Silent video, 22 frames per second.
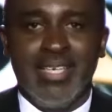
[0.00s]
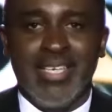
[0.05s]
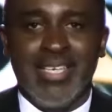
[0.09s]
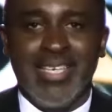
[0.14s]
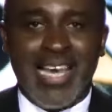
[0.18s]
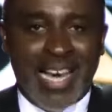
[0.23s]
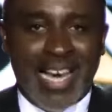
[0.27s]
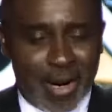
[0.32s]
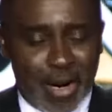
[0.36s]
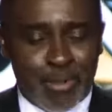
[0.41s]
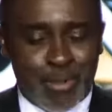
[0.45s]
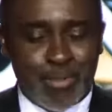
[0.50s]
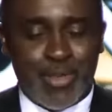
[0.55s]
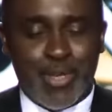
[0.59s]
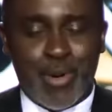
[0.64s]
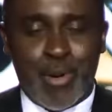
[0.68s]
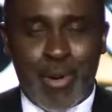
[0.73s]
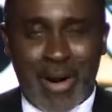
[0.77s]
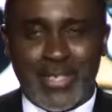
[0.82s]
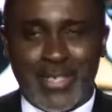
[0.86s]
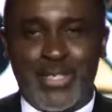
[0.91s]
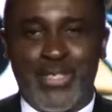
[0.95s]
Here comes the
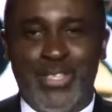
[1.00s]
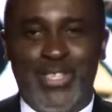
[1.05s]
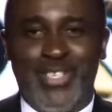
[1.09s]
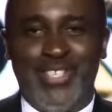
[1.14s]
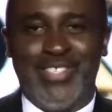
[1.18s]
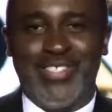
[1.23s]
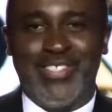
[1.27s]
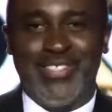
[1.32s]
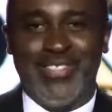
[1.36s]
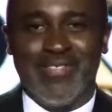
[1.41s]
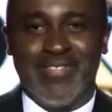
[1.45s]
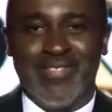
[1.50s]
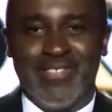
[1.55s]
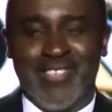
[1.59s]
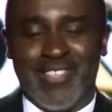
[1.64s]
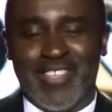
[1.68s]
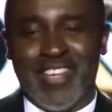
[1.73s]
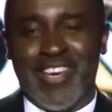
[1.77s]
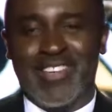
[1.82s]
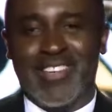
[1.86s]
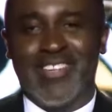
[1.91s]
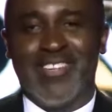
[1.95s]
question. Good
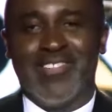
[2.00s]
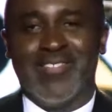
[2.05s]
luck.